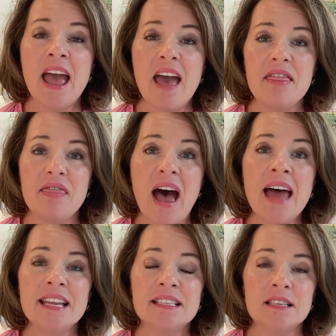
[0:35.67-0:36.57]
and
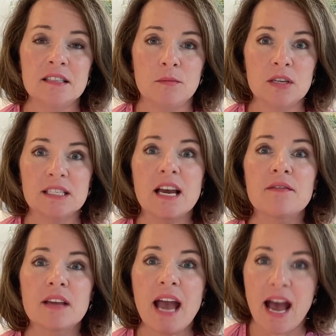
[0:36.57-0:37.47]
that is the subject
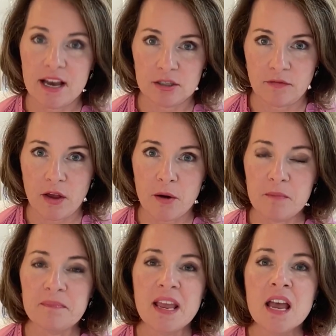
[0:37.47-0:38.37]
of cash flow.